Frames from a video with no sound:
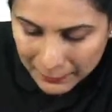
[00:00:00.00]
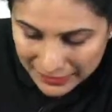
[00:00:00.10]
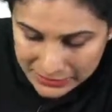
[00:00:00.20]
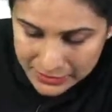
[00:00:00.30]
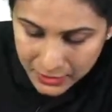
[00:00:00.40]

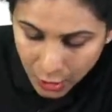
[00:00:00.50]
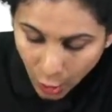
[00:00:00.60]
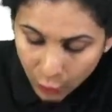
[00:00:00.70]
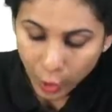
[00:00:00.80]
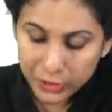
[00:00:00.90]
Means
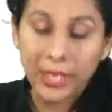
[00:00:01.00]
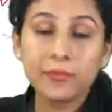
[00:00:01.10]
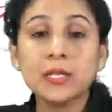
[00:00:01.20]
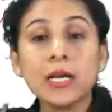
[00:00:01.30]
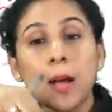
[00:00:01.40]

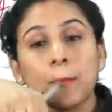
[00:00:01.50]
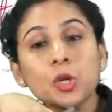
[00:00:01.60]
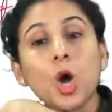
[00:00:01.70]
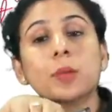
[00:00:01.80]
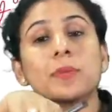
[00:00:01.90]
whatever
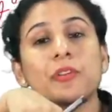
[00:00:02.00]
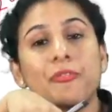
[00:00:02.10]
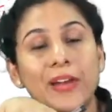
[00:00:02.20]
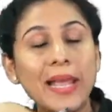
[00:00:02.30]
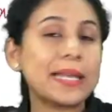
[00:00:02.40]
abnormal
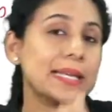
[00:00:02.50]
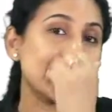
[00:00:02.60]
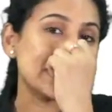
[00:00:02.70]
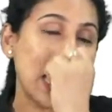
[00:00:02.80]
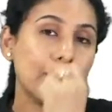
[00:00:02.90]
flaring
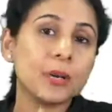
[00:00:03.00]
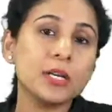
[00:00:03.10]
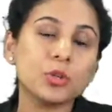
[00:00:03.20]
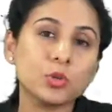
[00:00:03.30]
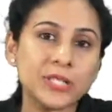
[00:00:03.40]
has
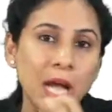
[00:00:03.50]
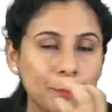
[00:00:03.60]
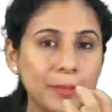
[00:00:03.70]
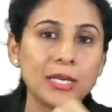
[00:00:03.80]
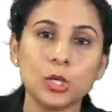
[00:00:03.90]
happened to the
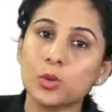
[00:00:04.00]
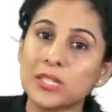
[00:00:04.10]
upper and